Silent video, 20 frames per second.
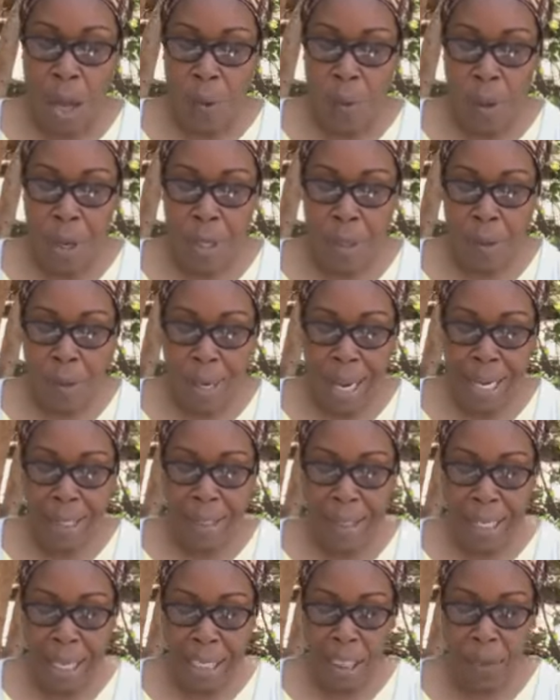When
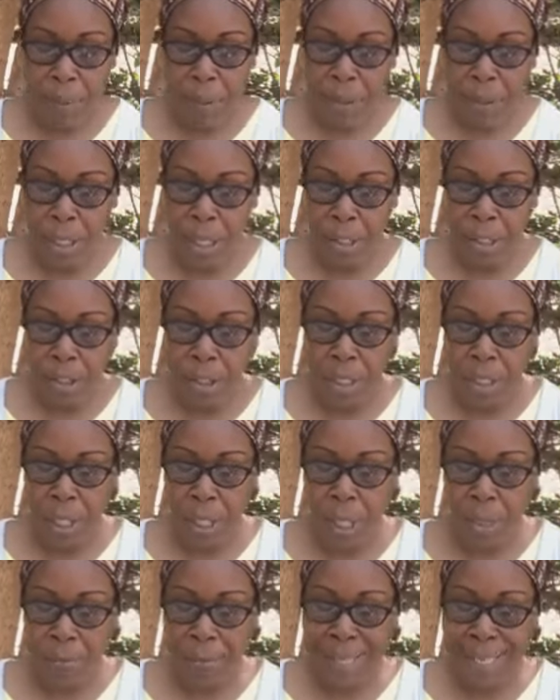Christ takes possession
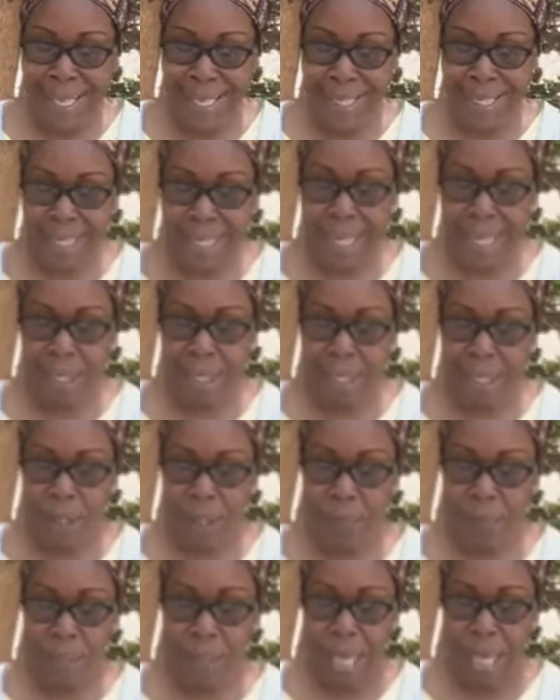of his
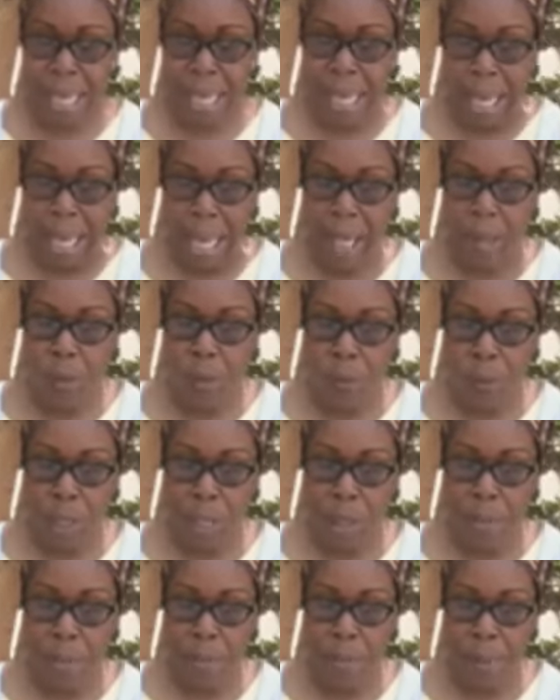kingdom, it
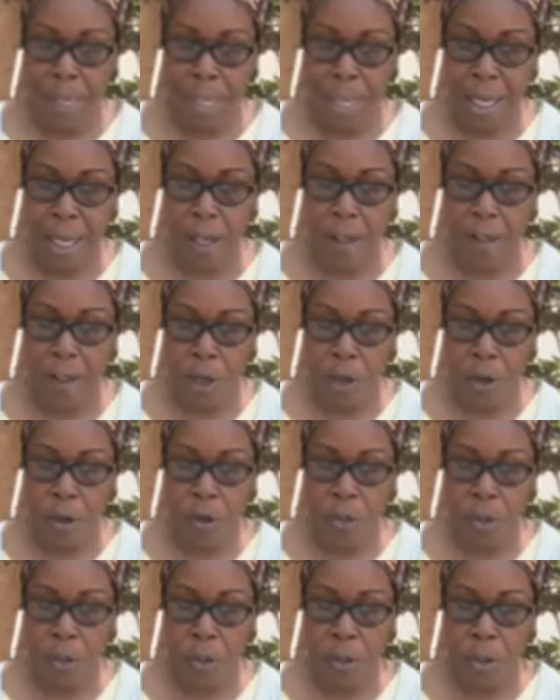will be
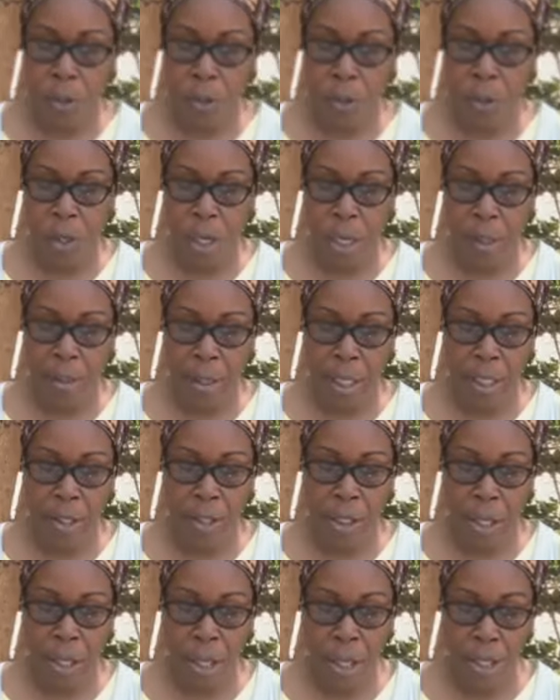those who on
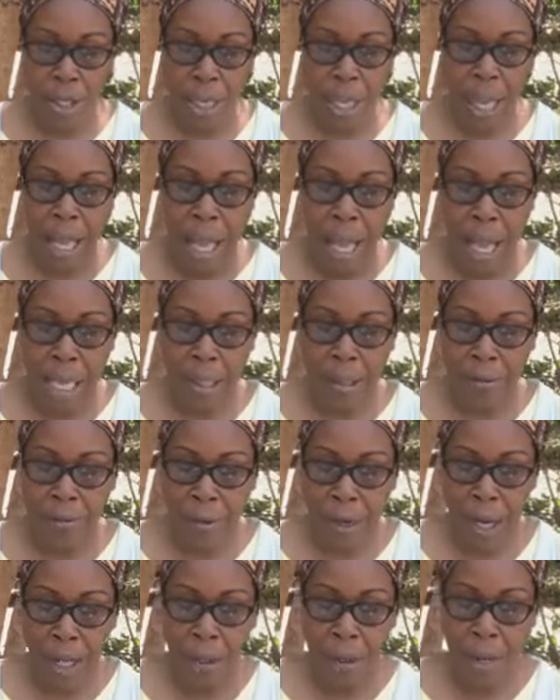this earth has
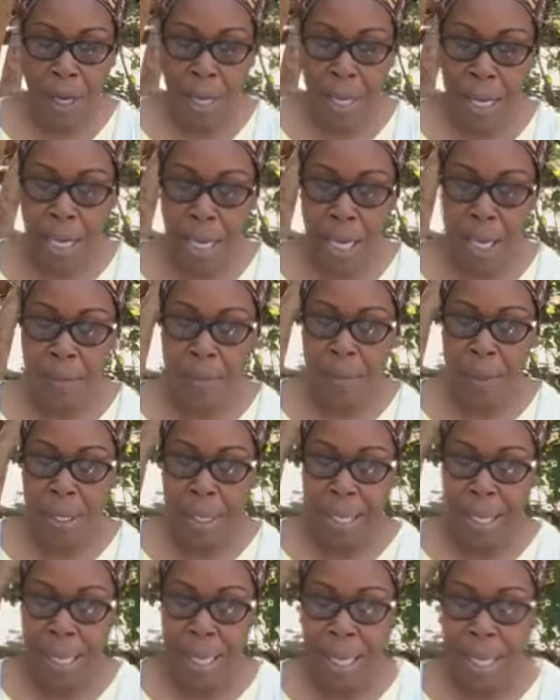followed him
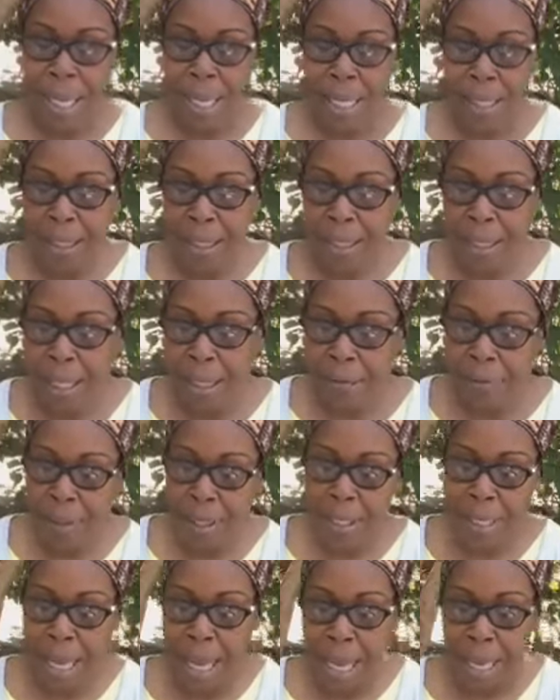in
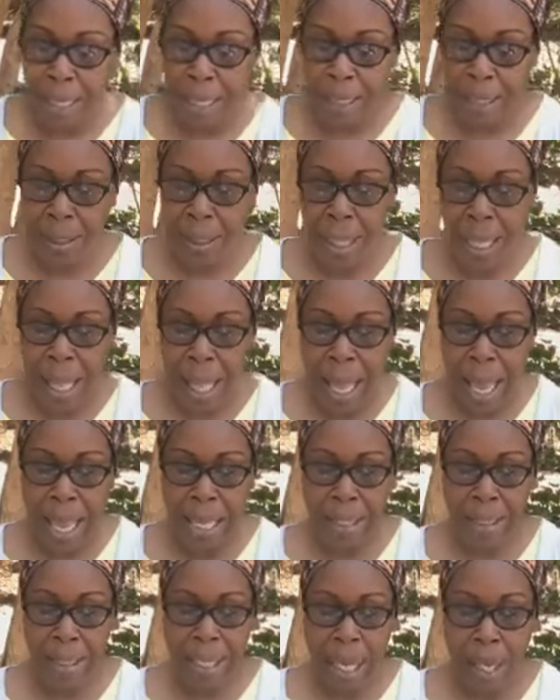self-denial
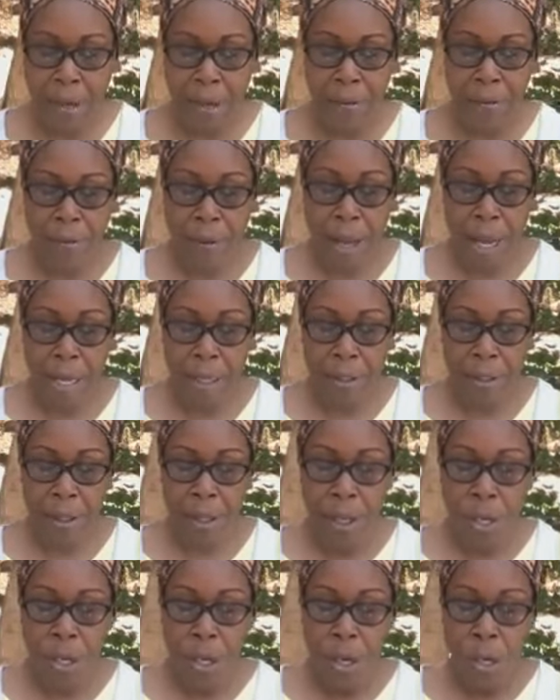and sacrifice
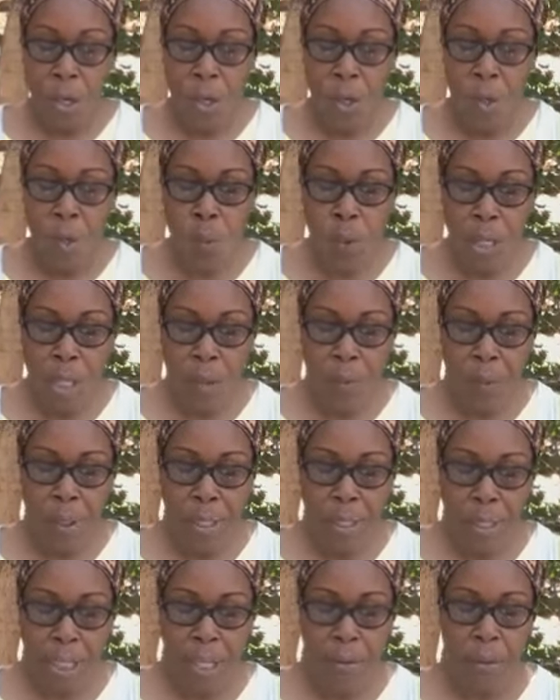who will
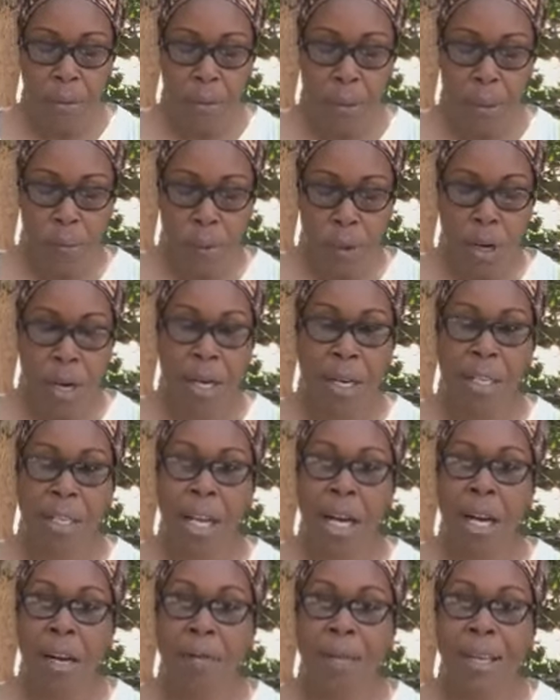receive the reward
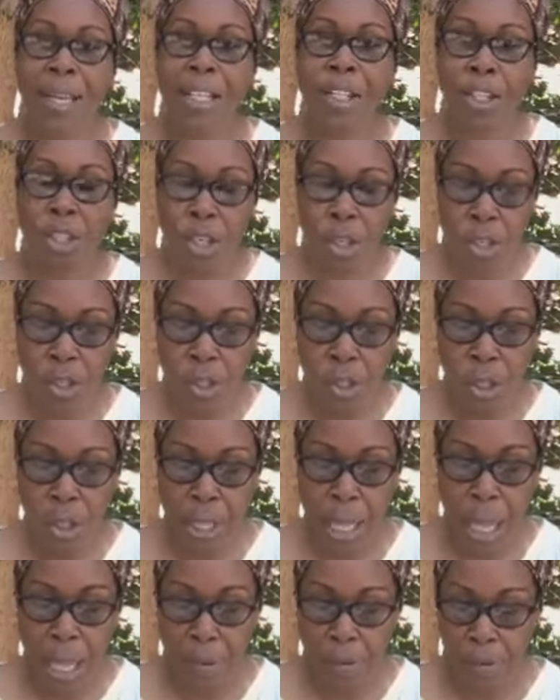of eternal
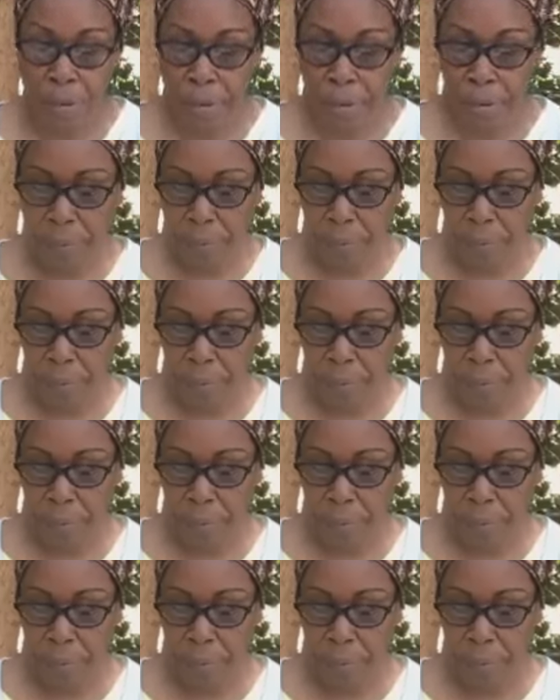life.